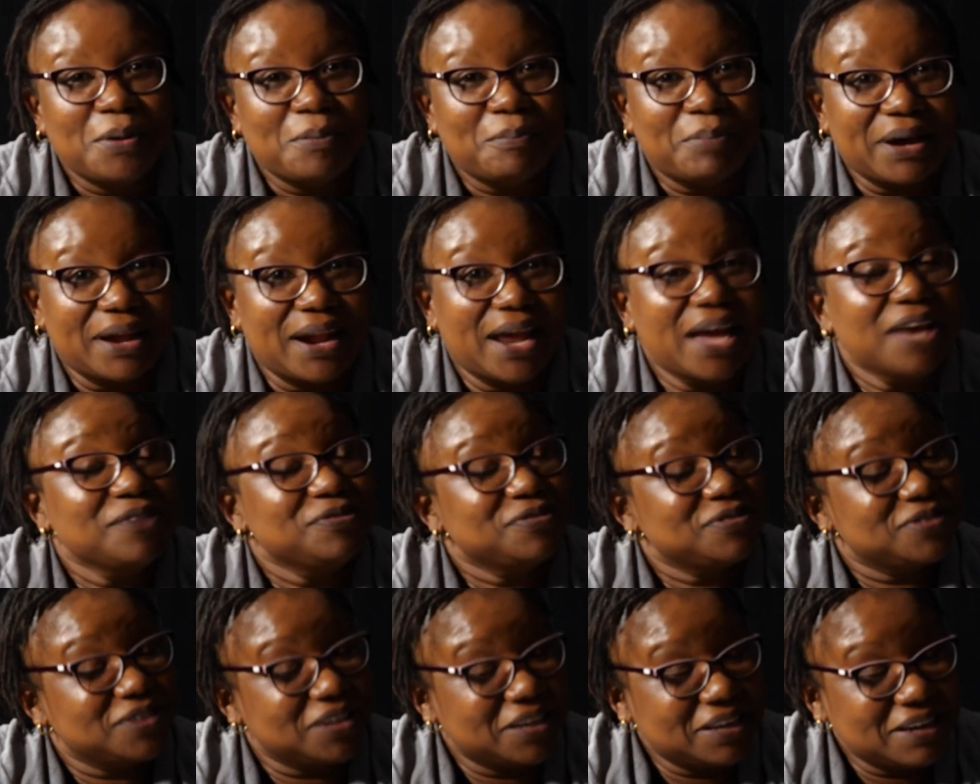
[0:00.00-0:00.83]
But I've
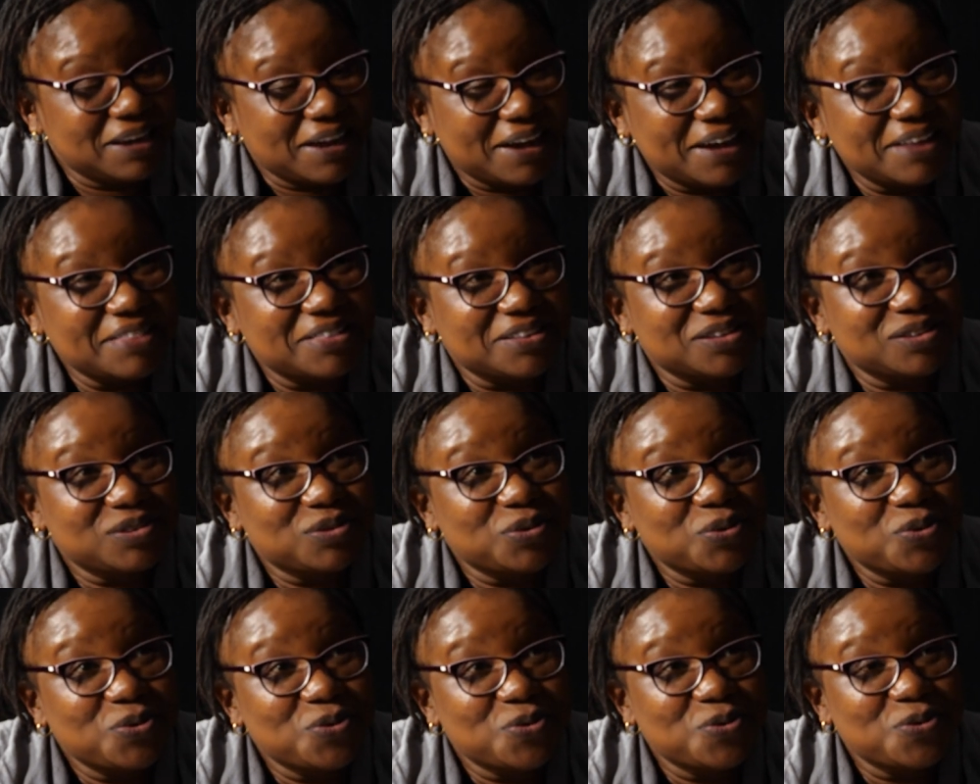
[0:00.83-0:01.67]
seen
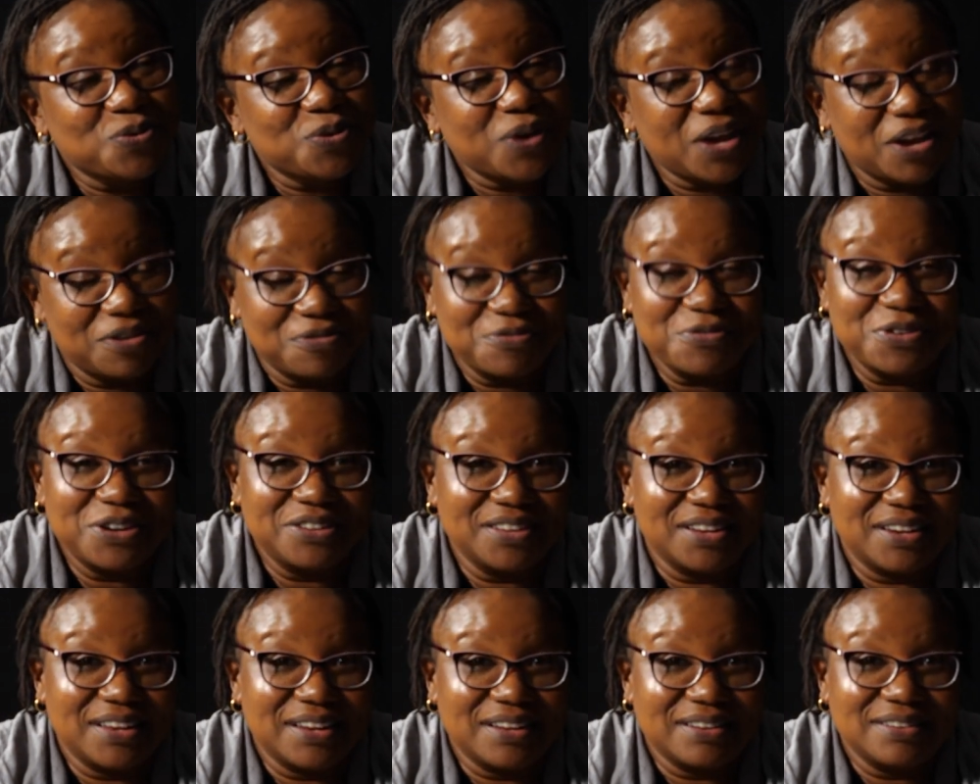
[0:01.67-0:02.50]
others who have
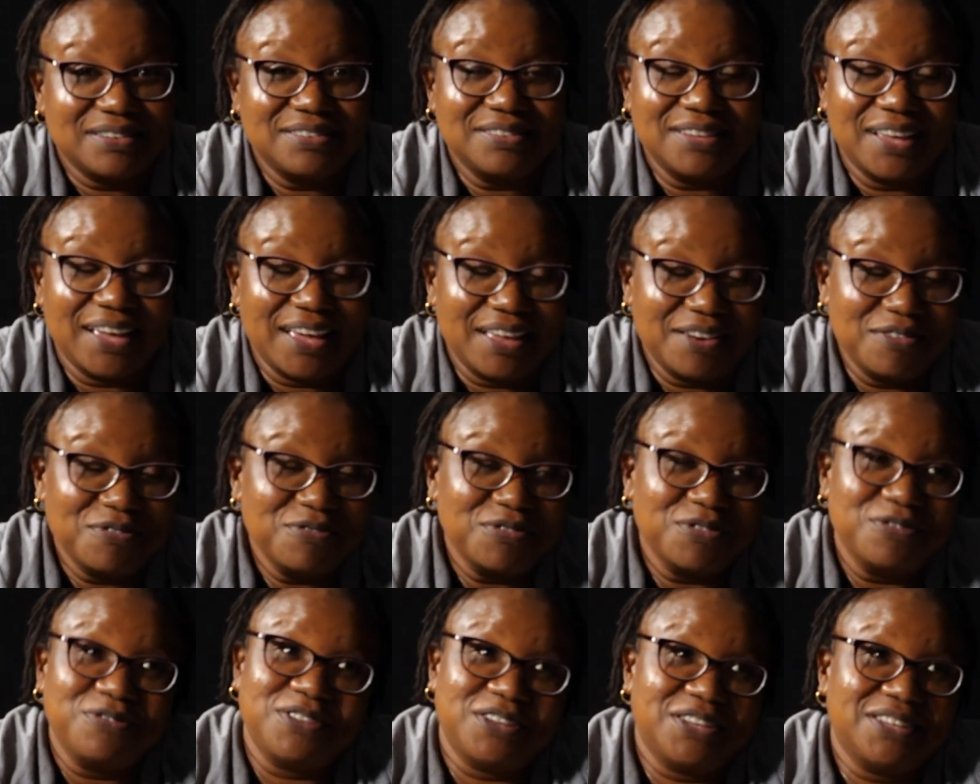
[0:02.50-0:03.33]
written it 10,
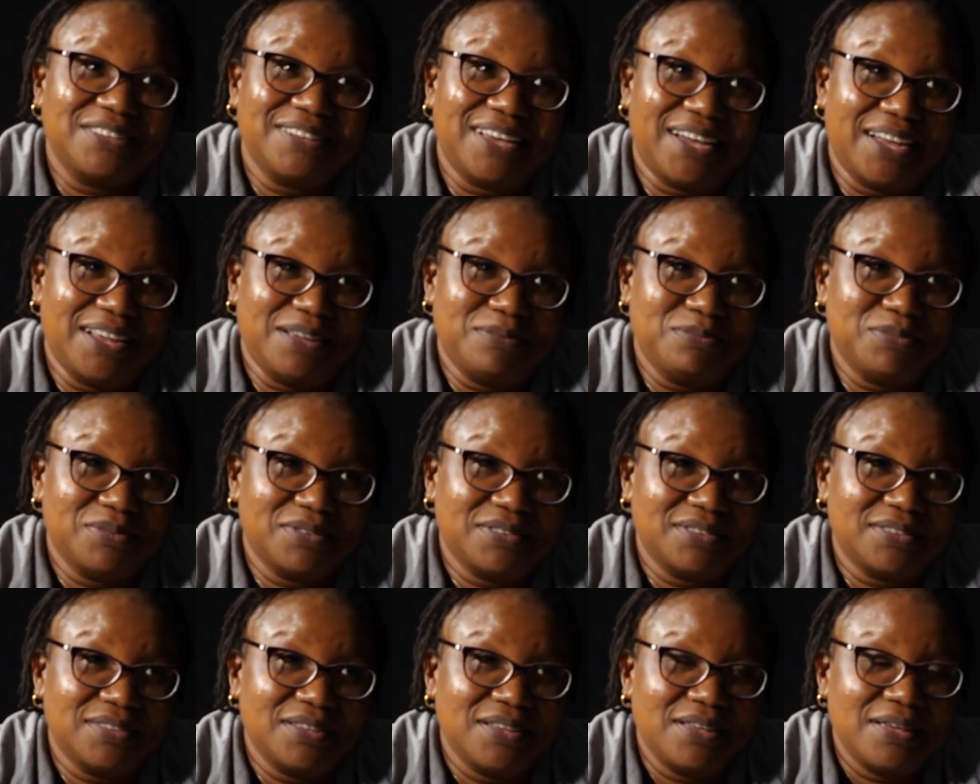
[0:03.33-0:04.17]
15
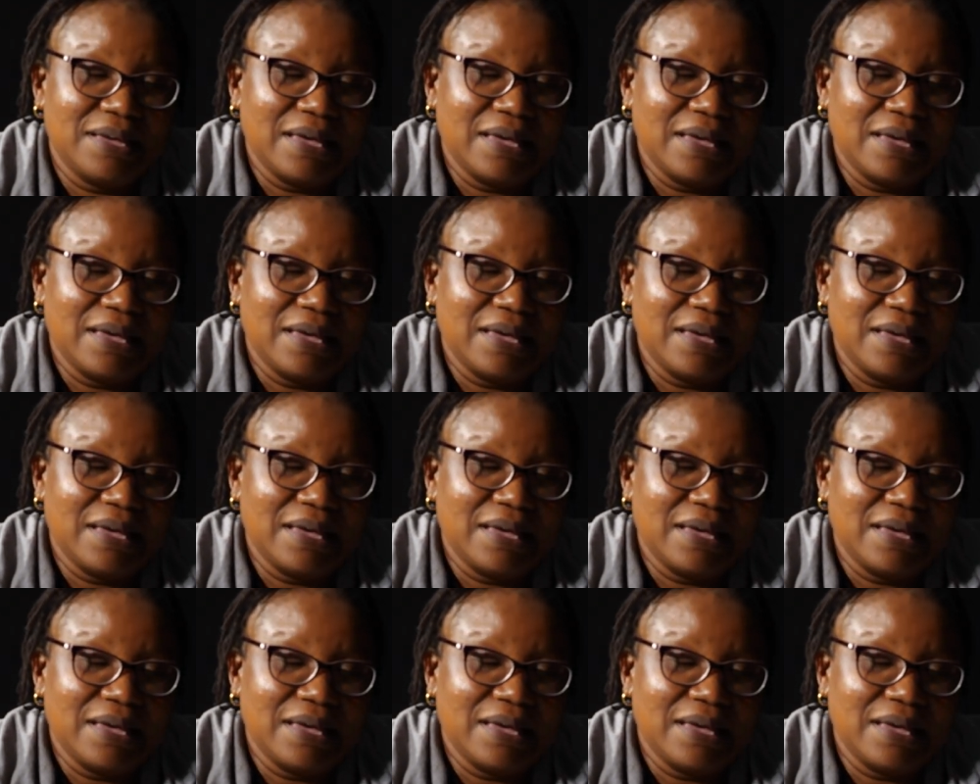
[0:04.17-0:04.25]
times.